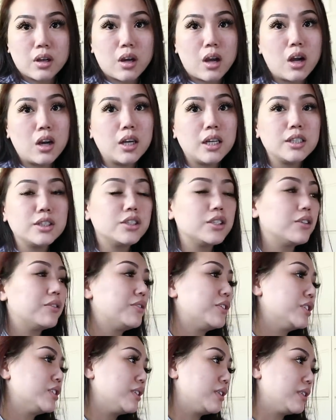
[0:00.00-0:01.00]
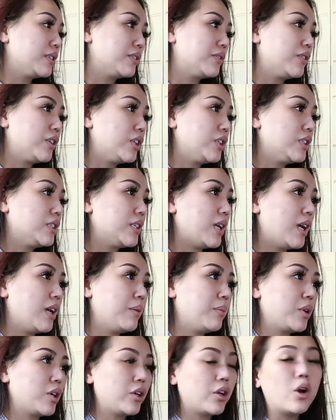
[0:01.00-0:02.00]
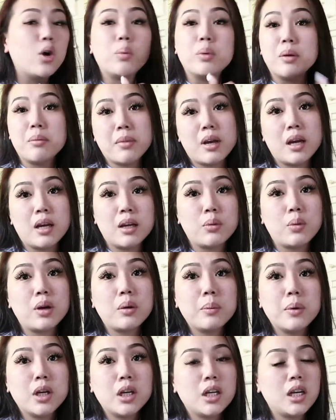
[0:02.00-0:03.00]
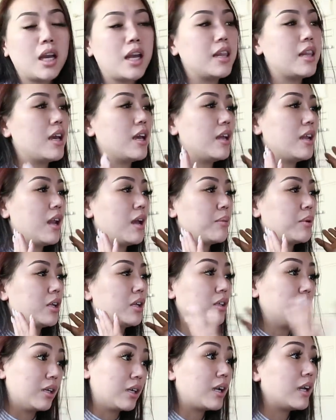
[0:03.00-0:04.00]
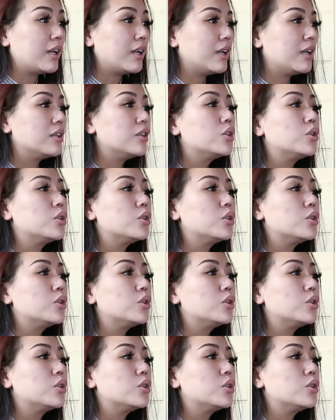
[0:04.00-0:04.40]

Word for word: Alright, so first things first, I'm gonna open my QuickBook and then I'm gonna look at it,